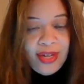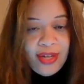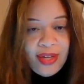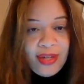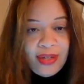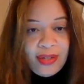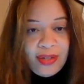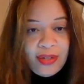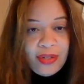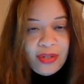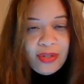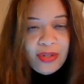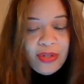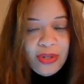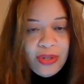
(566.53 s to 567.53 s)
is
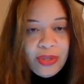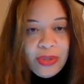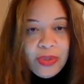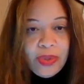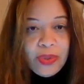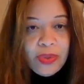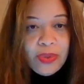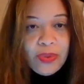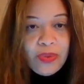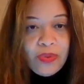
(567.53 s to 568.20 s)
to